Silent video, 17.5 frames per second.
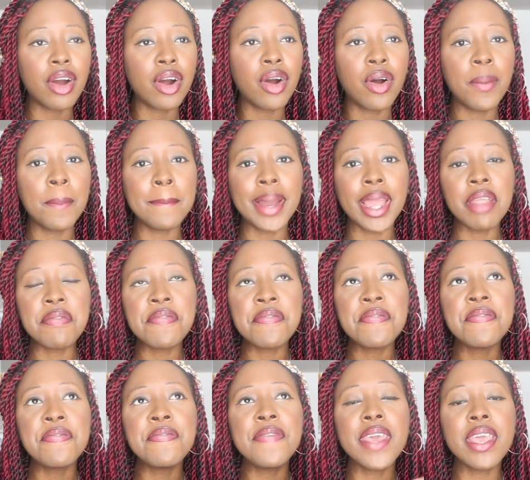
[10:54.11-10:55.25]
are my
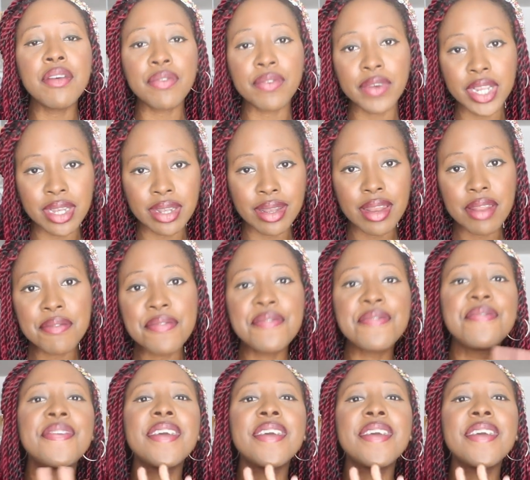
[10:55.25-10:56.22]
favorite fabric.